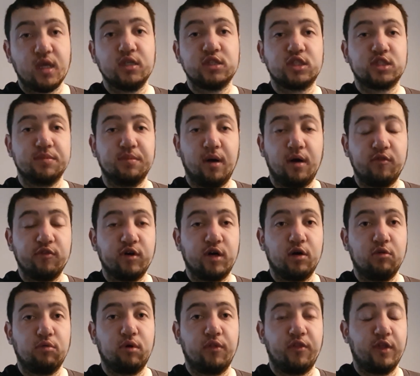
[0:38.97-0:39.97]

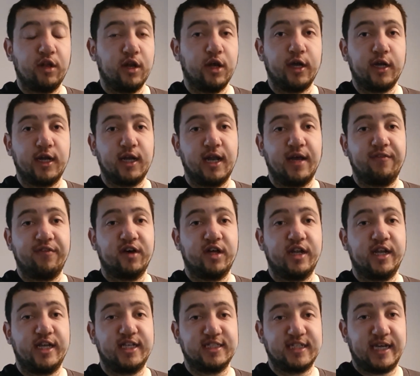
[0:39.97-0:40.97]
Tomorrow, the
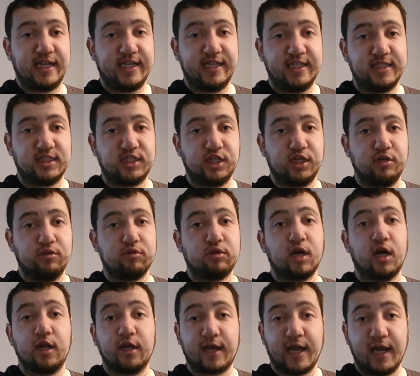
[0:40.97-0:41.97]
911 is heading to
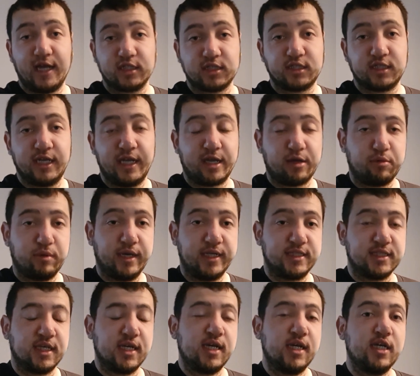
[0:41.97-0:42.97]
Colour Catch Liquid
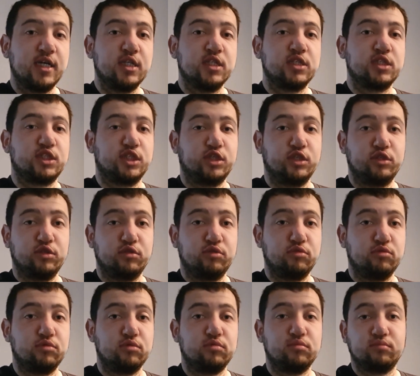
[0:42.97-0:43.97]

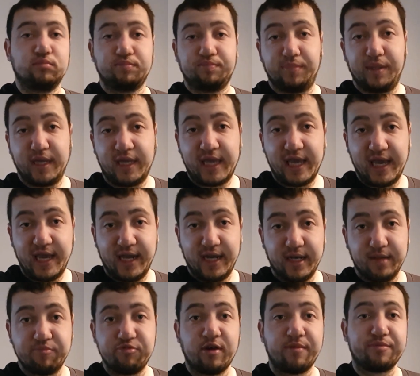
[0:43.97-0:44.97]
to begin
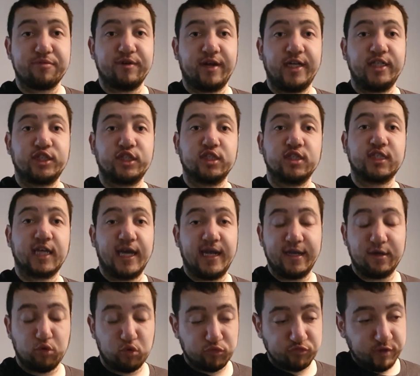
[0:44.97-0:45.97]
the preparations, getting
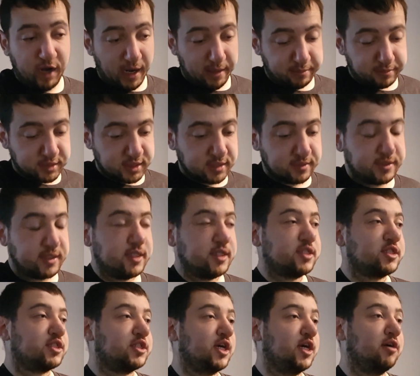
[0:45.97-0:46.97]
it all wrapped.
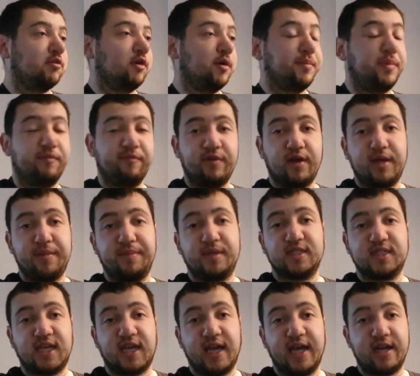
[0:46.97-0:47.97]
So I've been very
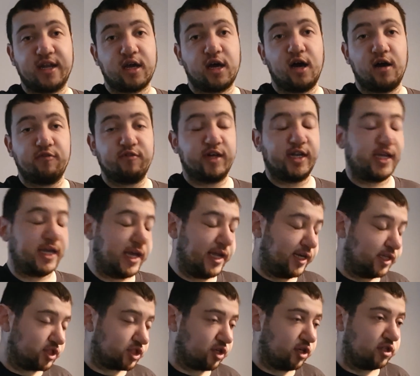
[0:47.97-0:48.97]
busy getting the car ready, getting
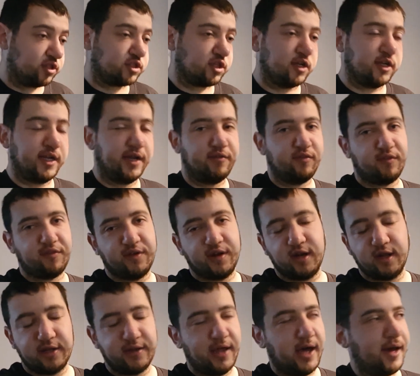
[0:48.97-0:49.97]
the skirts on and everything
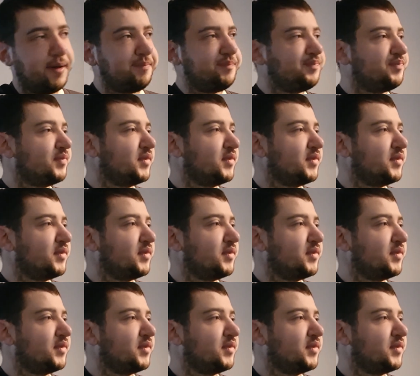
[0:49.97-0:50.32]
like that.